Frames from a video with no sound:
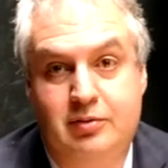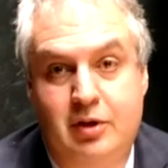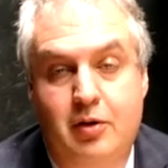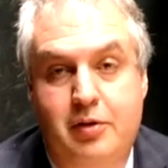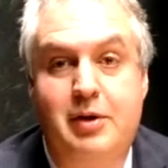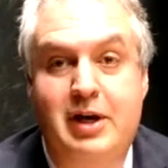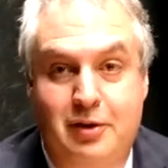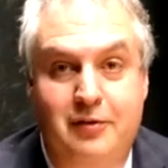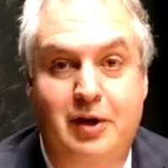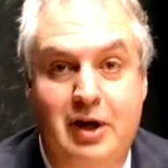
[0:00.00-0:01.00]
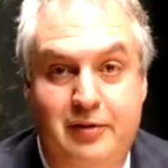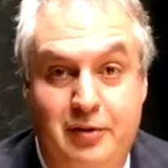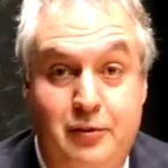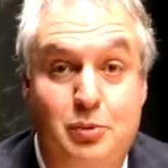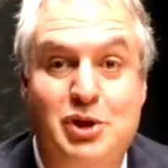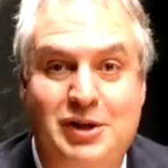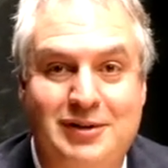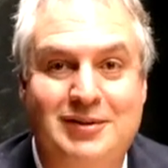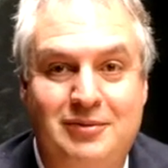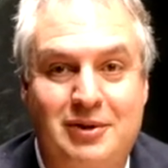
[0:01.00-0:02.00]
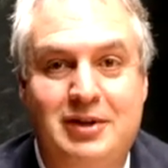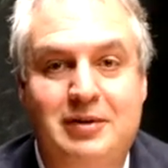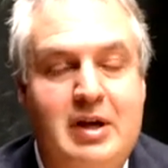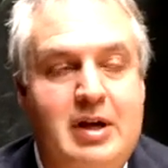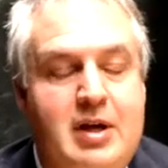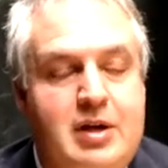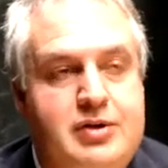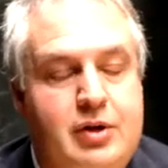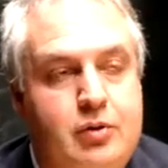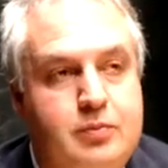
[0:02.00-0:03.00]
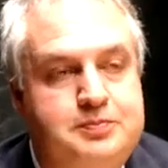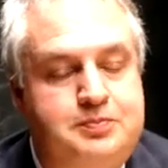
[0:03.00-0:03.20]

you know three out of five are from China, right? So.